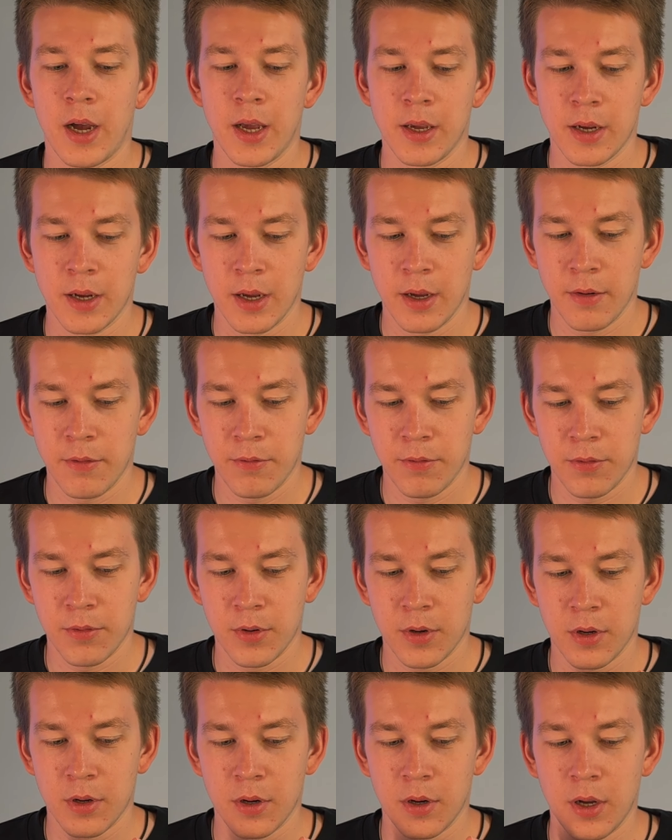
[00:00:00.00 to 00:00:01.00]
I have
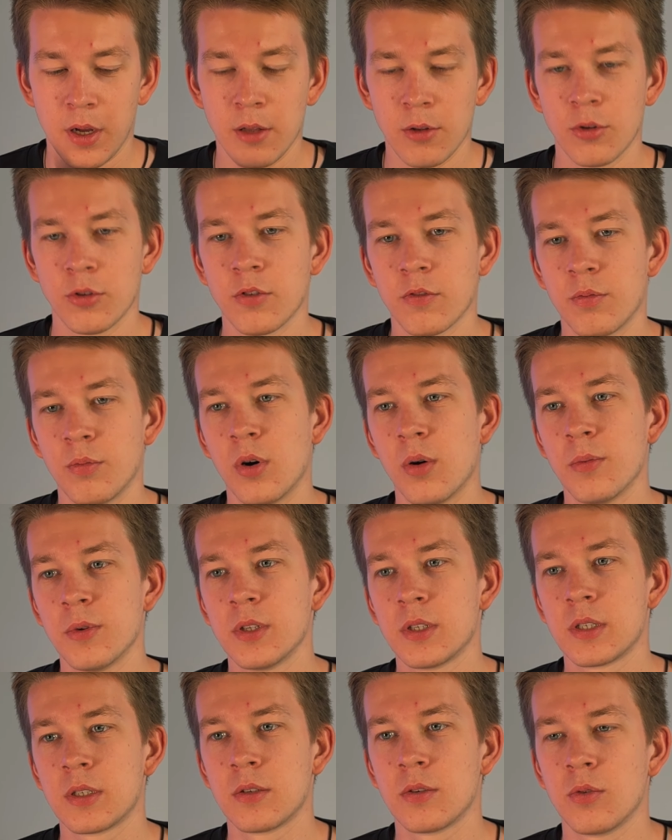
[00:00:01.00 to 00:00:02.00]
a lot of
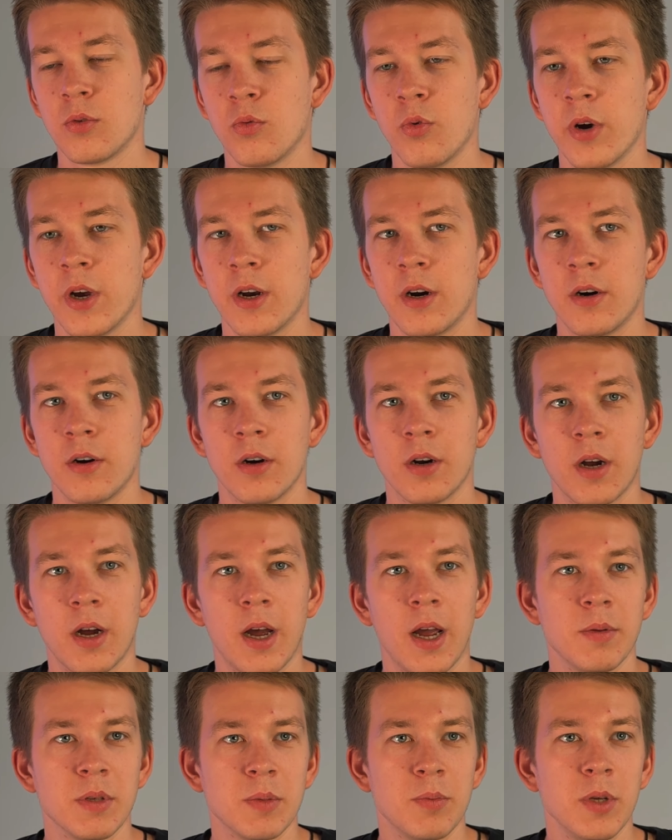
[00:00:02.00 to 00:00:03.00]
moments where
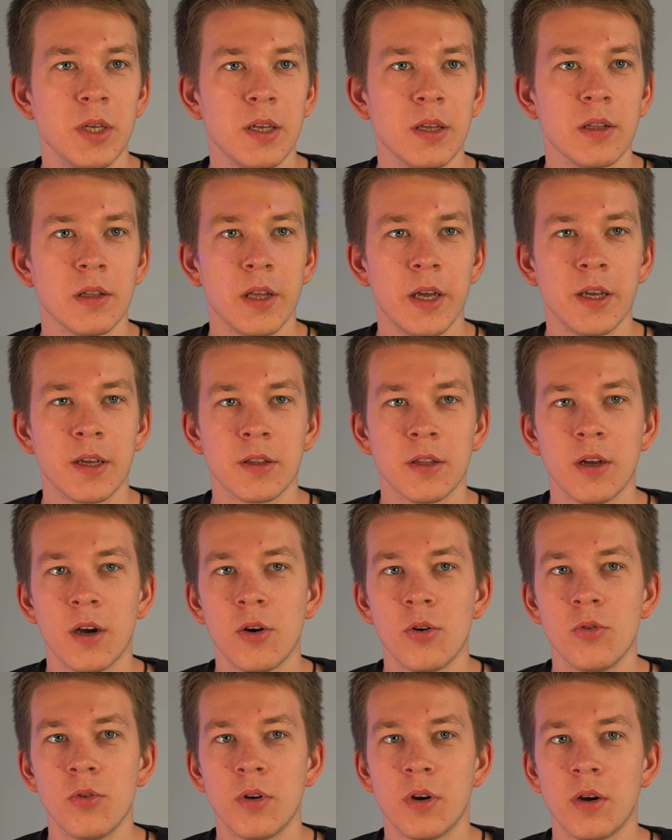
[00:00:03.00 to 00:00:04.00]
I'm speaking like
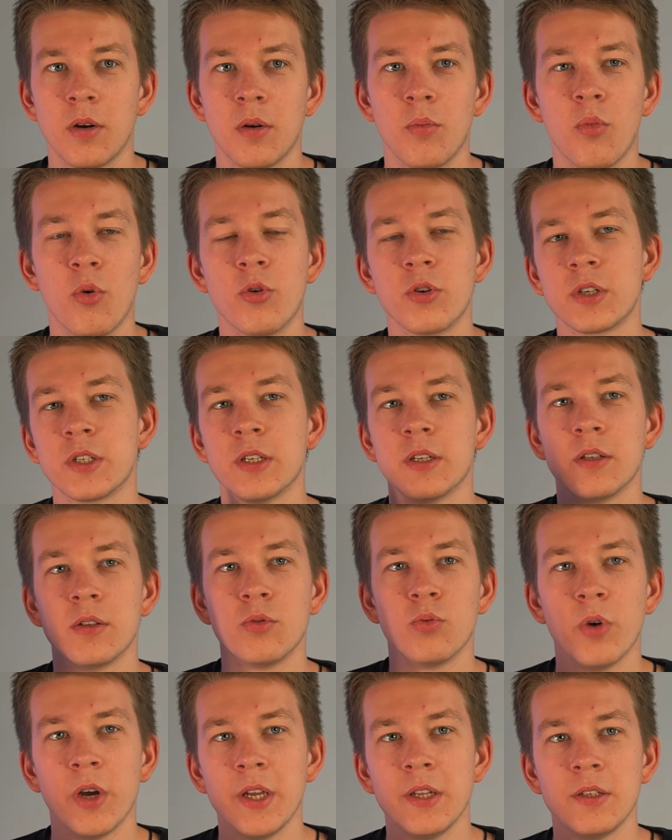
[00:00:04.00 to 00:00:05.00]
now more than
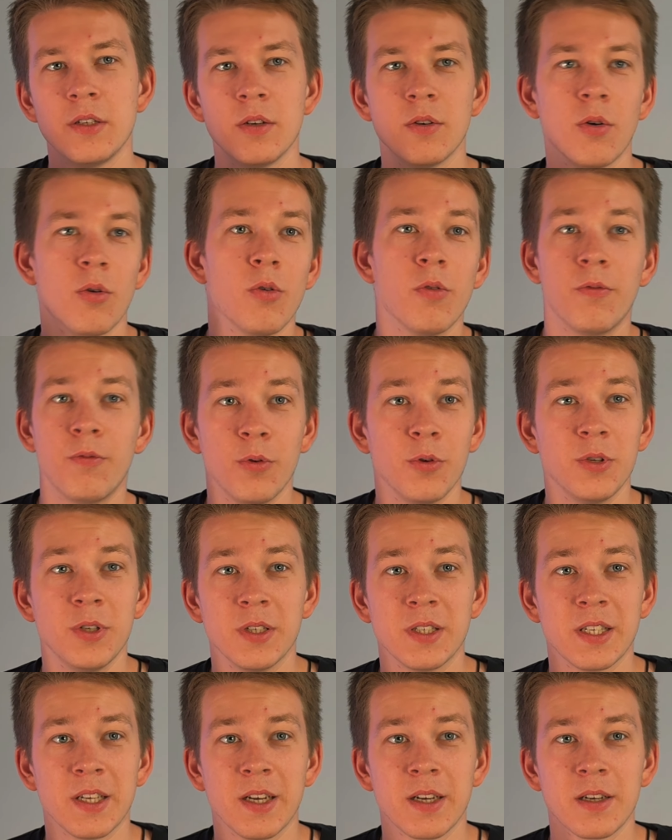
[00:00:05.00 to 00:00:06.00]
20 or
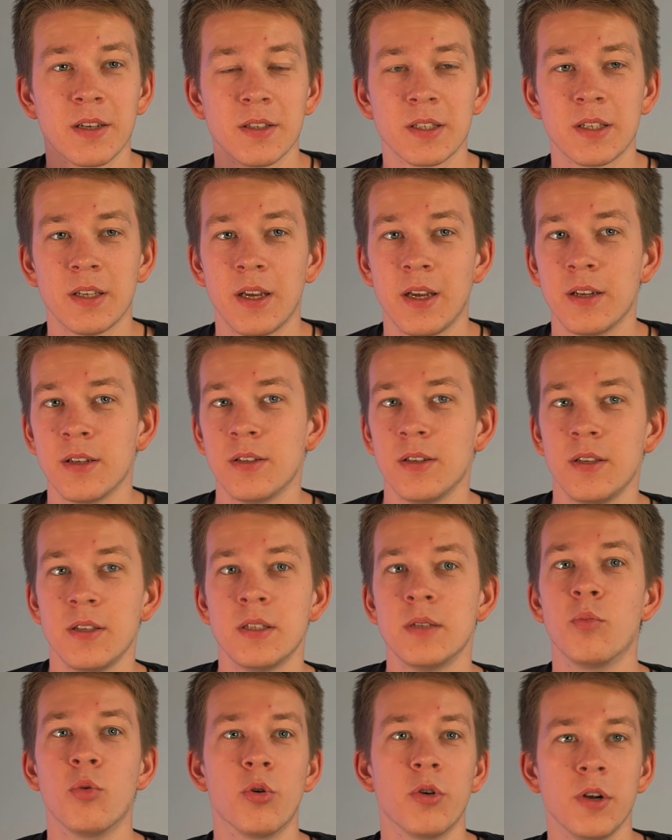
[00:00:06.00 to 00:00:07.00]
30 seconds and
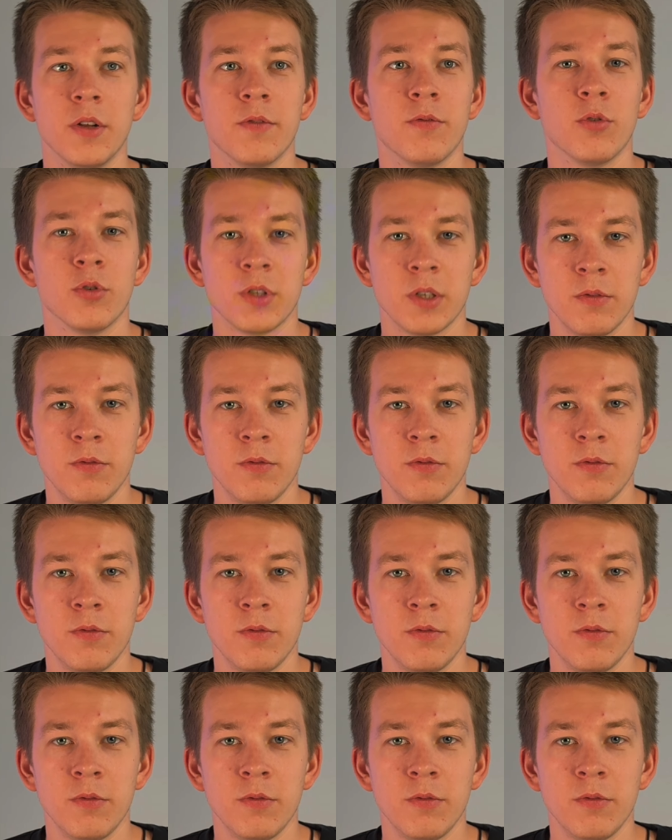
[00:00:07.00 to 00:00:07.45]
it's boring for the